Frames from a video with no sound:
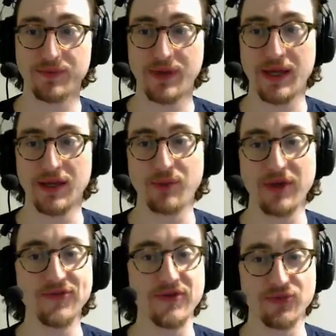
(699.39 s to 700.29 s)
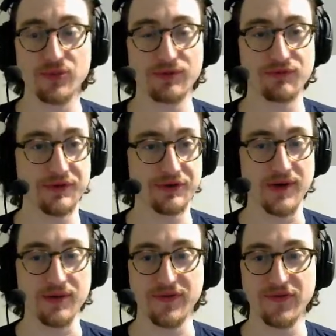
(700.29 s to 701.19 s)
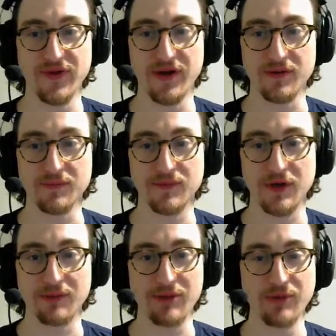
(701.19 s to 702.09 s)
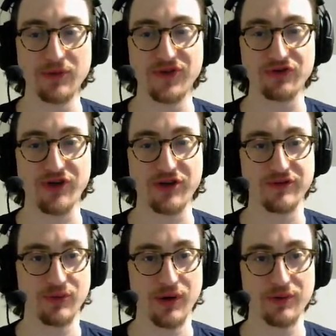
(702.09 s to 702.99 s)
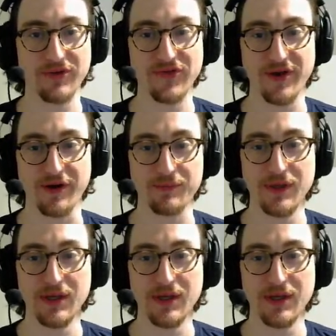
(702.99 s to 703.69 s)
and Pestilence would be really great with this setup. They both synergize really well with this setup.